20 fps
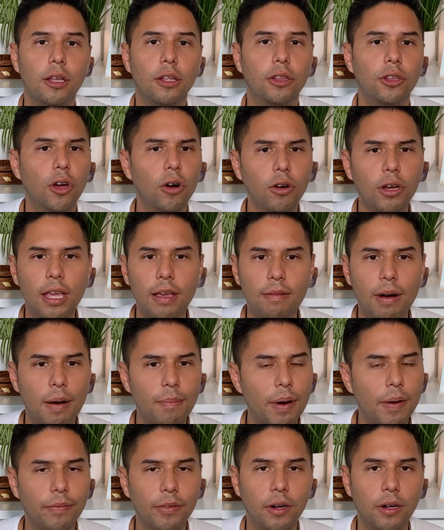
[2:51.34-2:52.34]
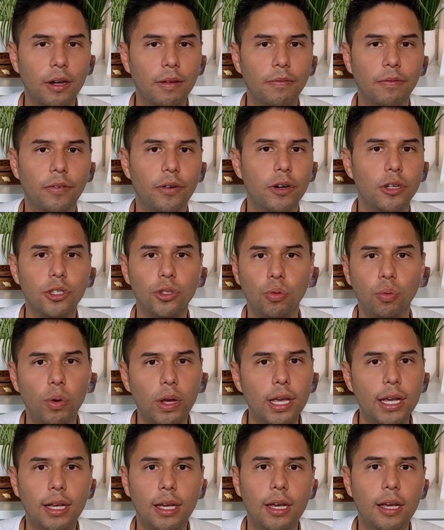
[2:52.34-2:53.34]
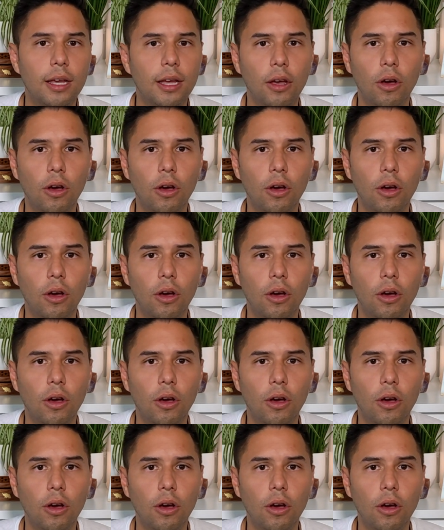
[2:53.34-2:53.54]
Don't give up after the first week,